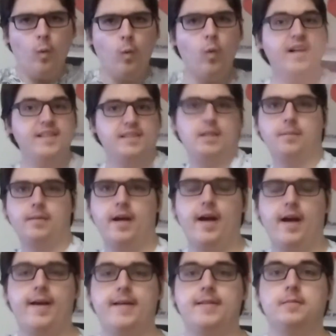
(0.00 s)
What's up
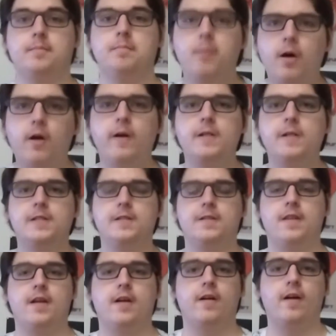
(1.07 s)
guys, Martin's
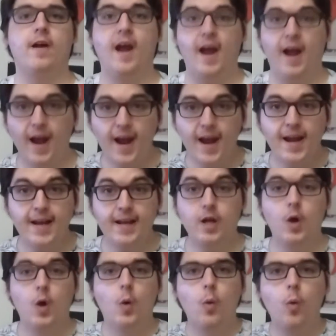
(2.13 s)
it here.
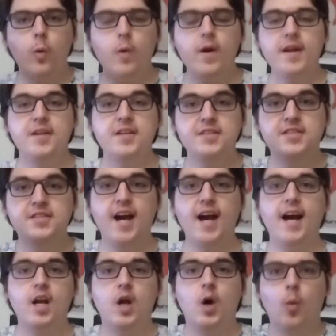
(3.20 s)
Hey, we just
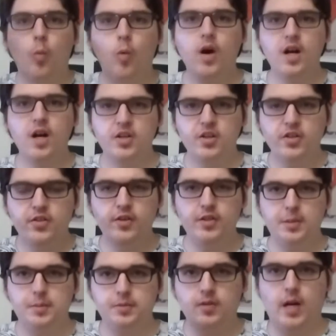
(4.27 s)
got
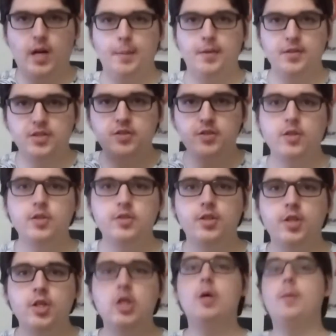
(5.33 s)
130 subscribers on
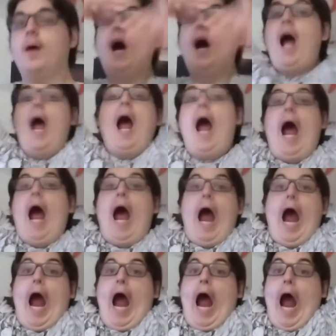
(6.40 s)
YouTube.
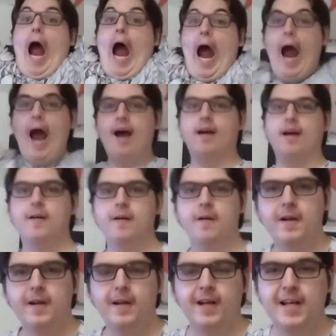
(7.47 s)
Ah!
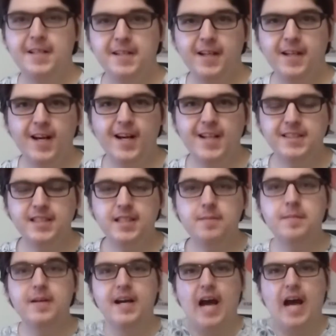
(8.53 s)
Isn't that
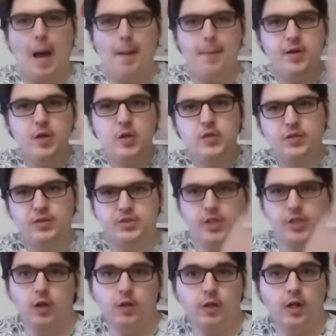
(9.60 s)
awesome? I've been doing this for
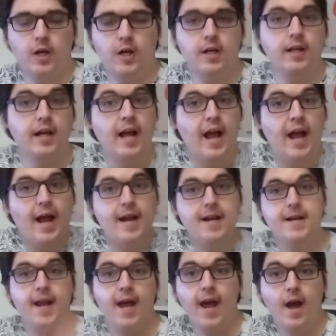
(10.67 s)
so long
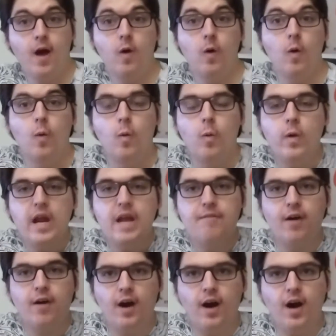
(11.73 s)
and now we have
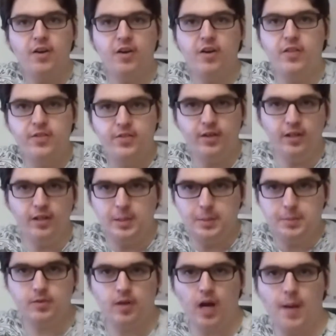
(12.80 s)
130
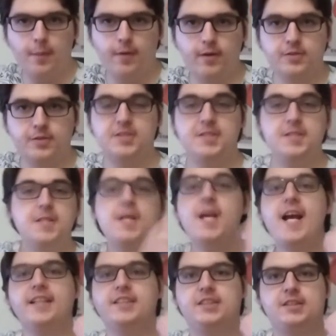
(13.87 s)
subscribers.
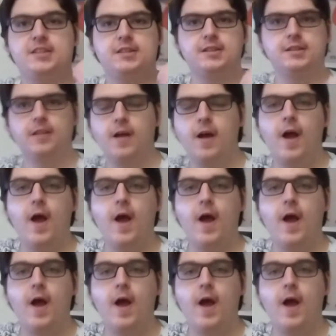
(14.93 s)
Yes!